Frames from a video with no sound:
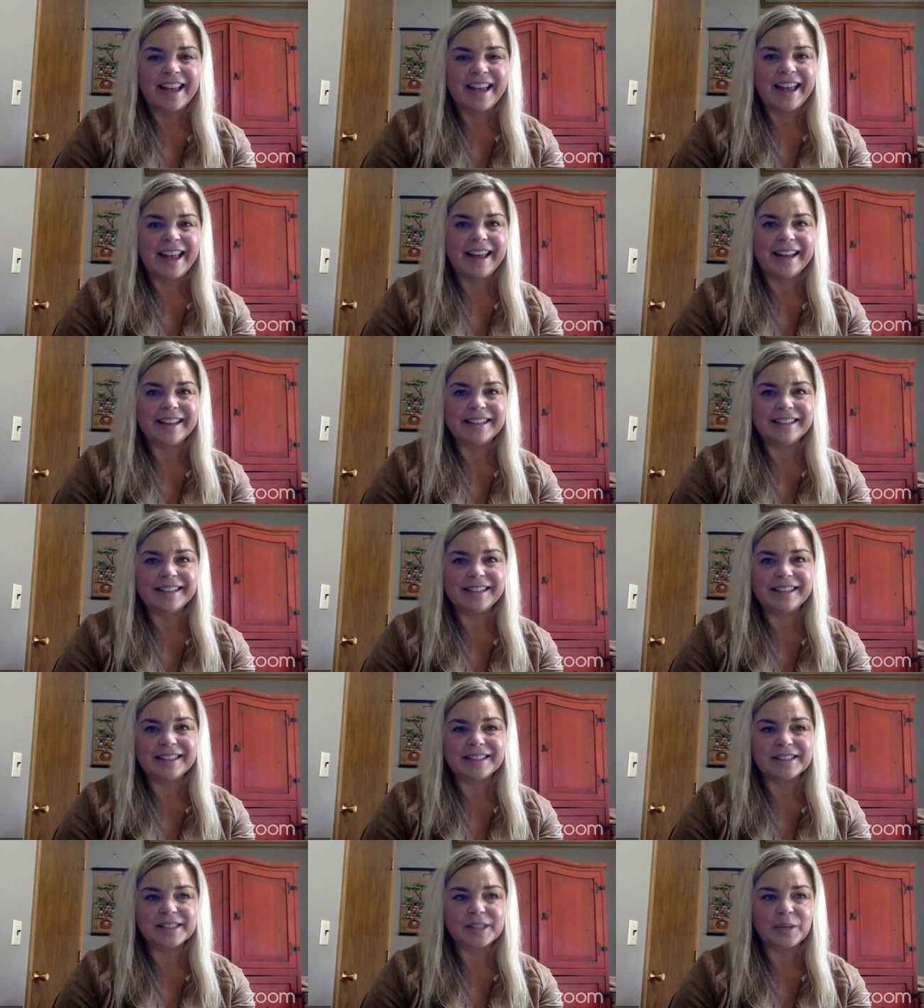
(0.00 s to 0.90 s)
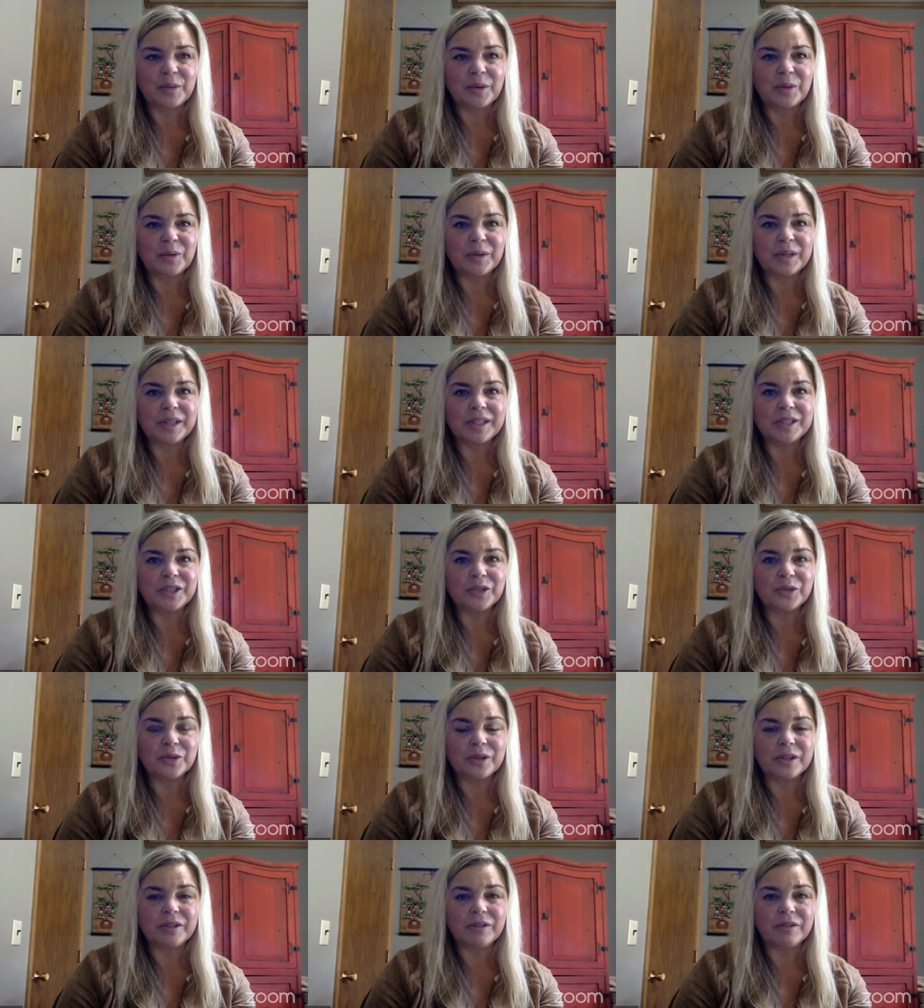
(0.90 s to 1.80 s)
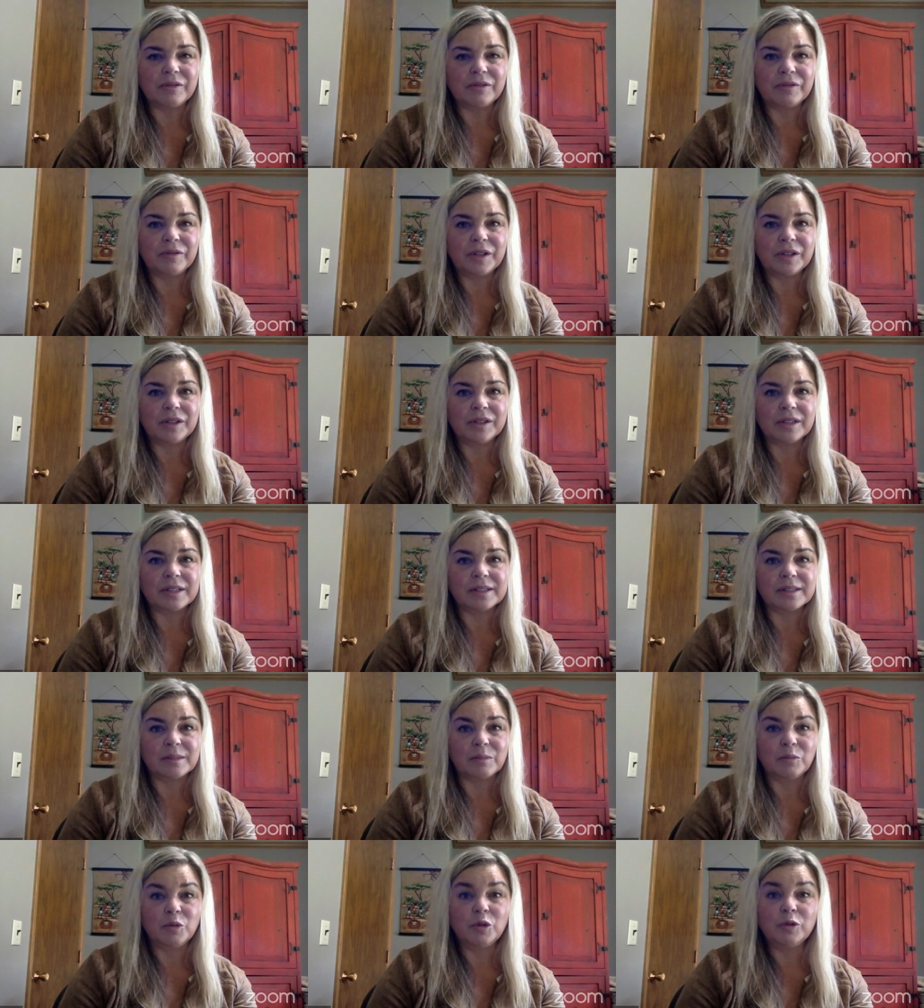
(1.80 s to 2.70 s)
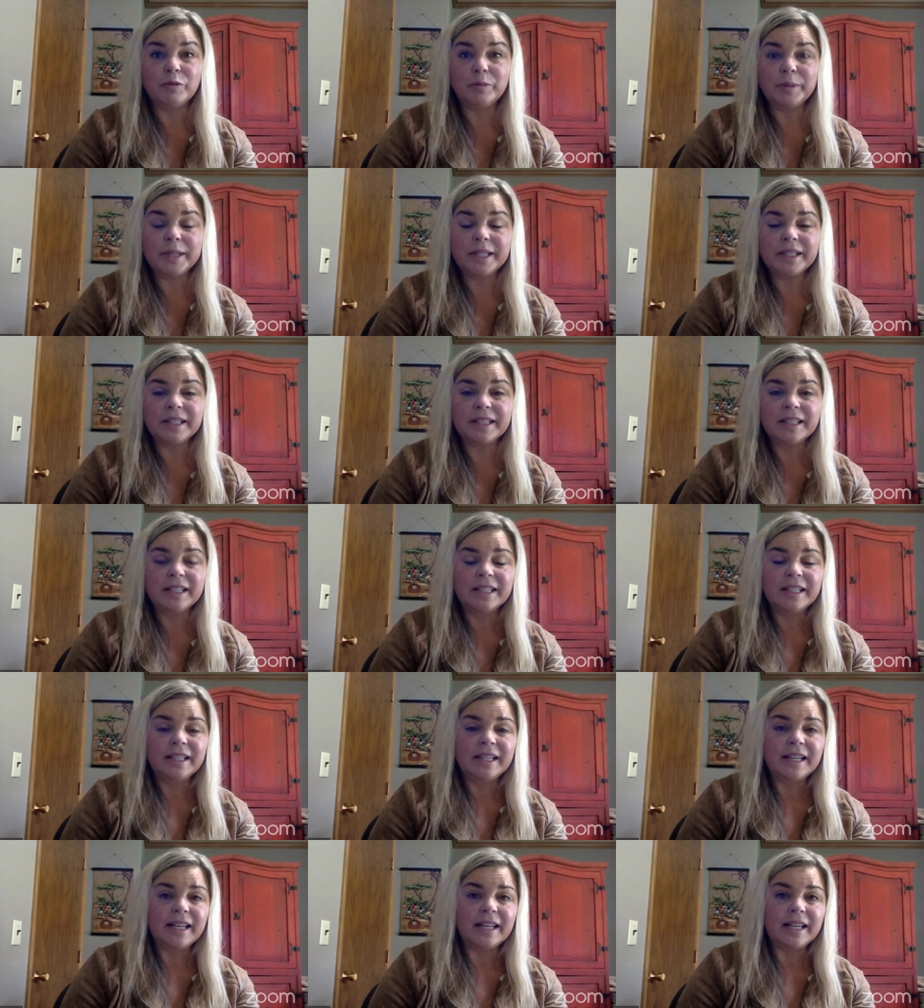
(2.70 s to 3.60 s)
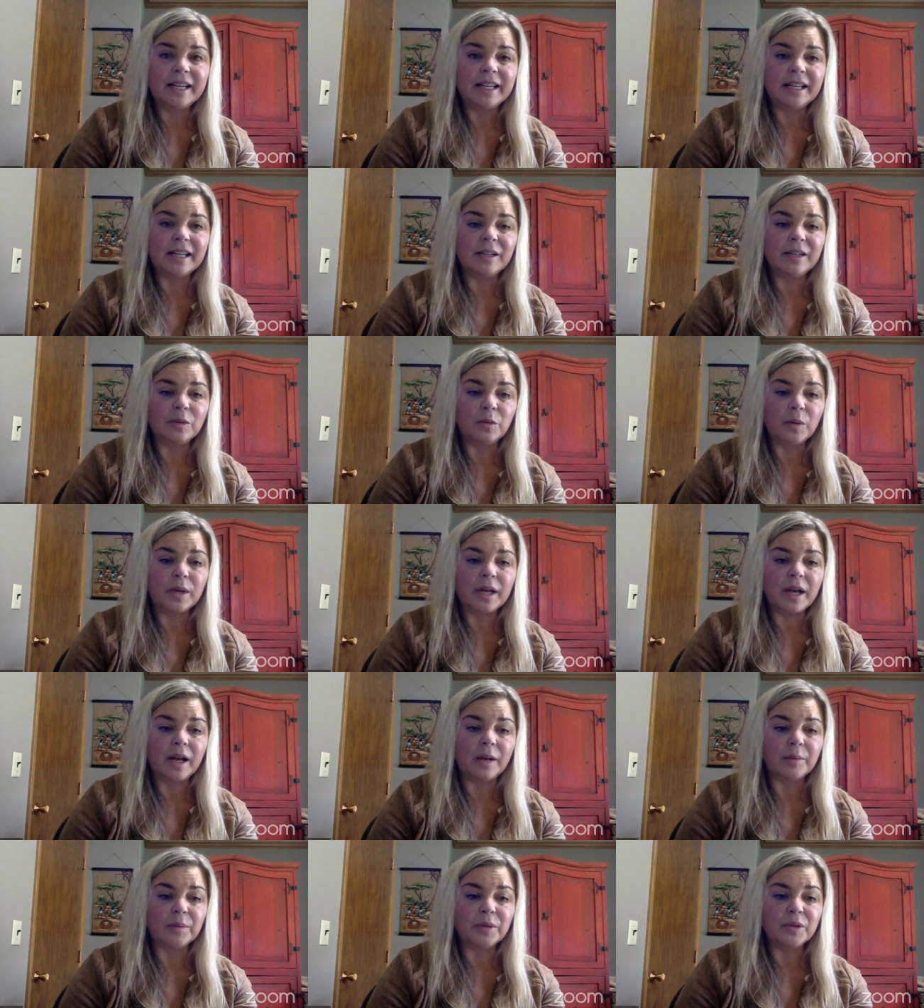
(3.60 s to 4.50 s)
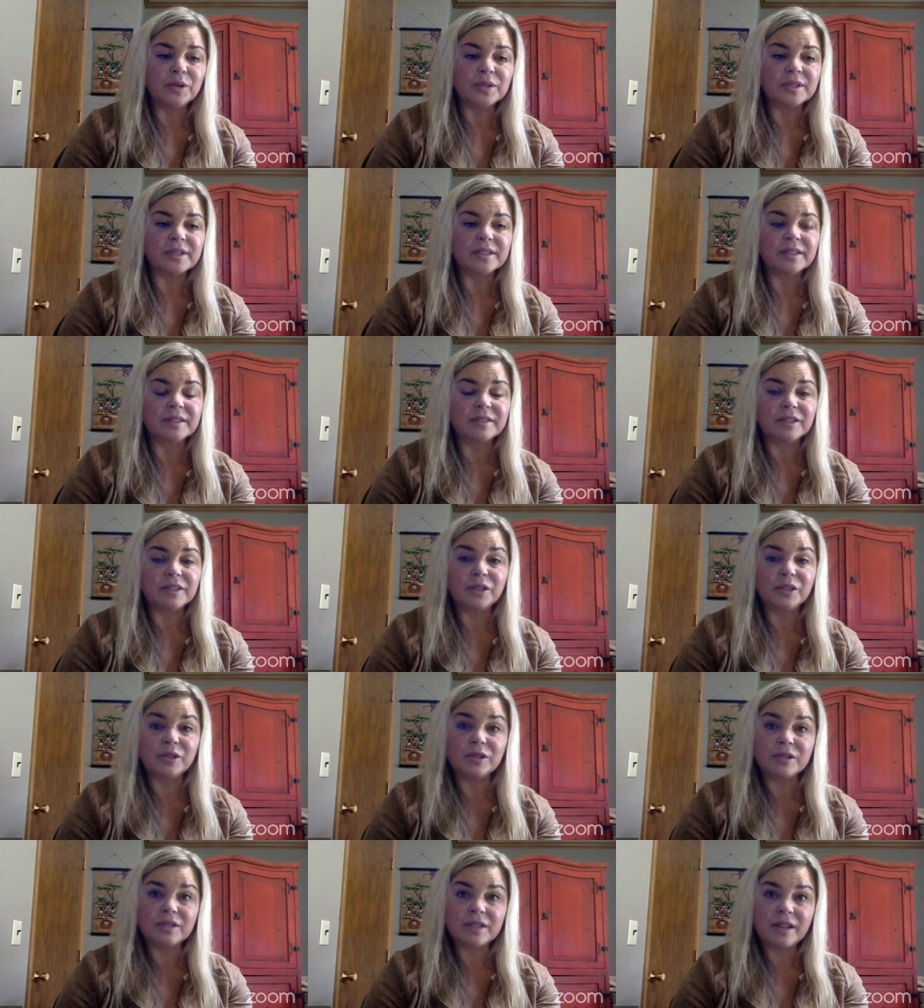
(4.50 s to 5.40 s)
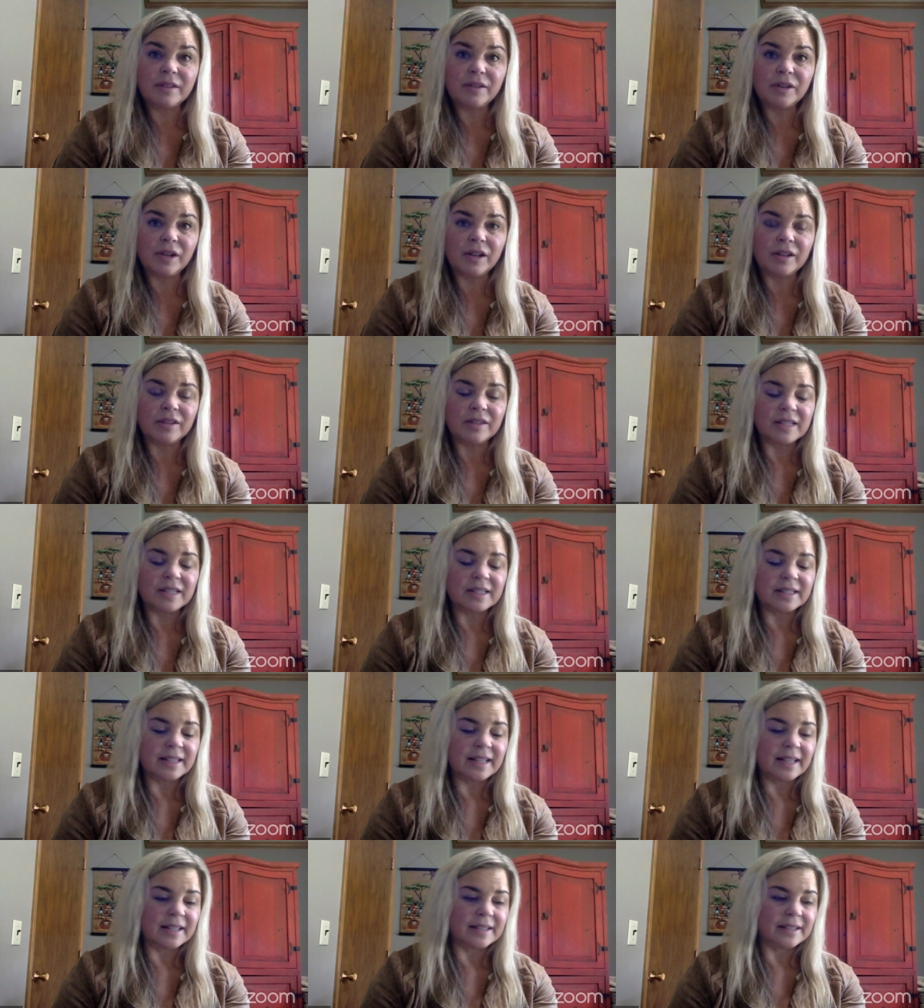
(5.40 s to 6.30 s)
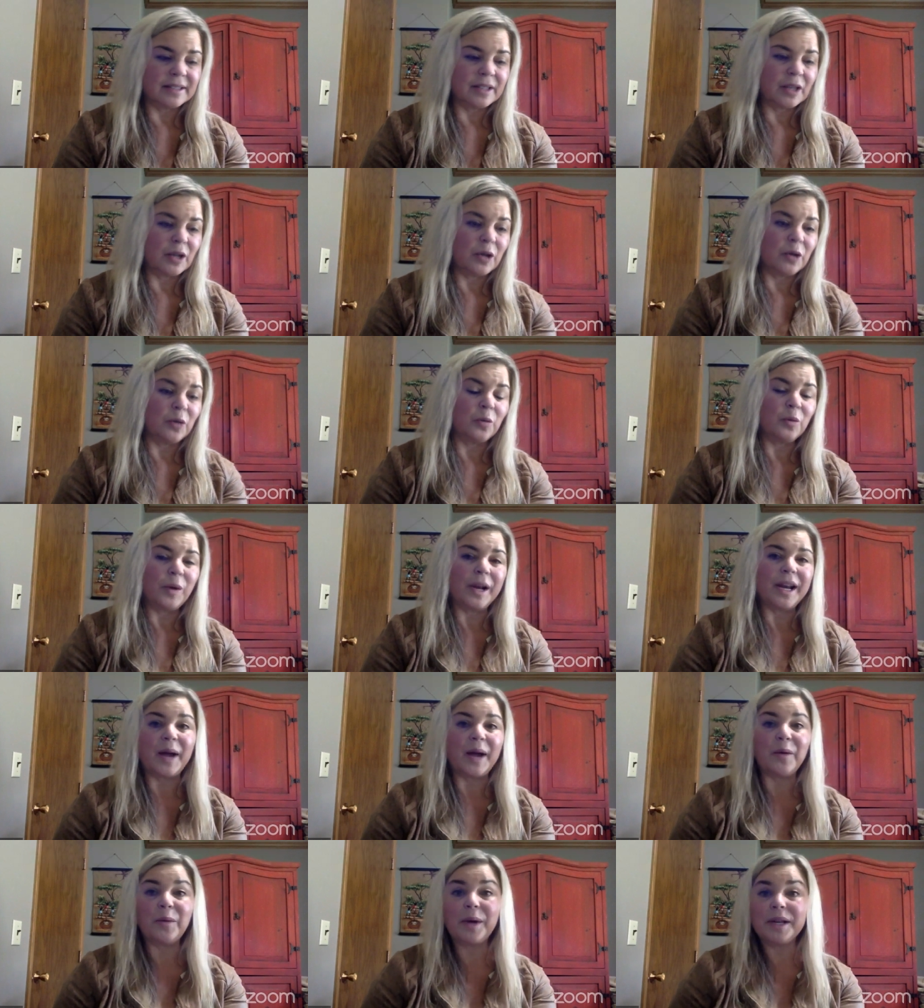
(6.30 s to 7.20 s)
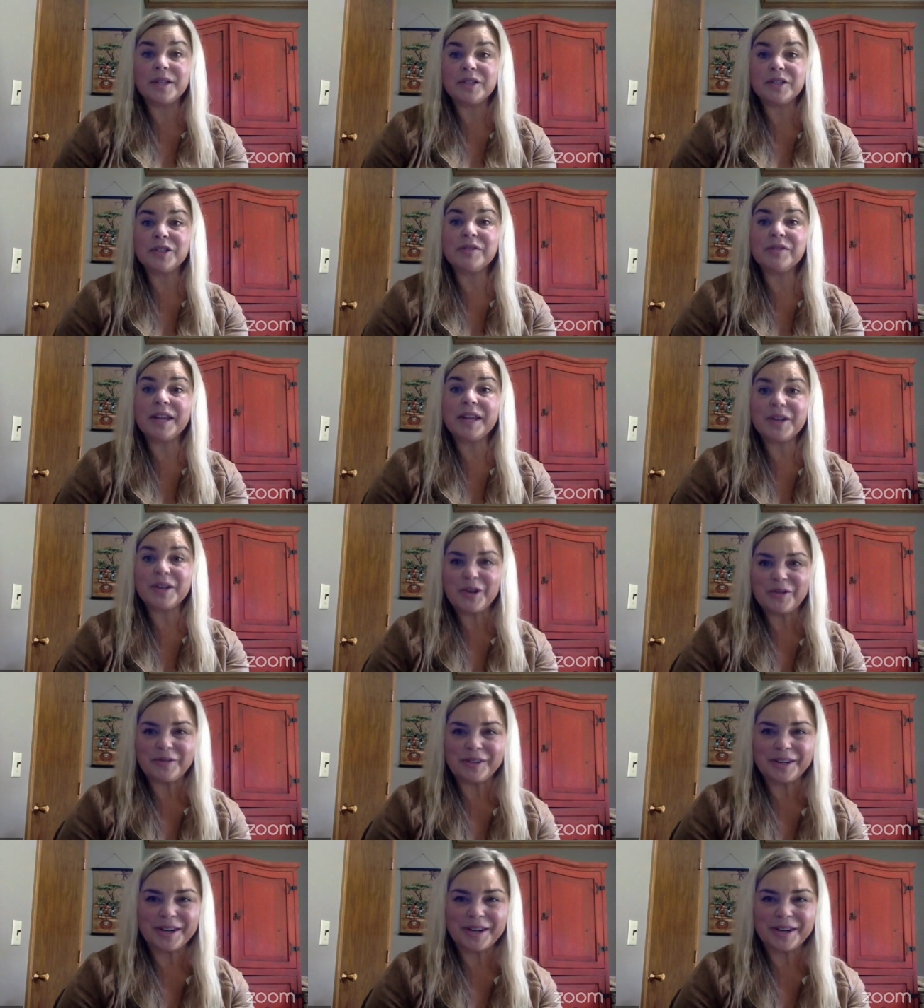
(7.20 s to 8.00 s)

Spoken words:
And so we really truly feel it's a movement, and we help you to discover all of these things. So when I went to Vancouver a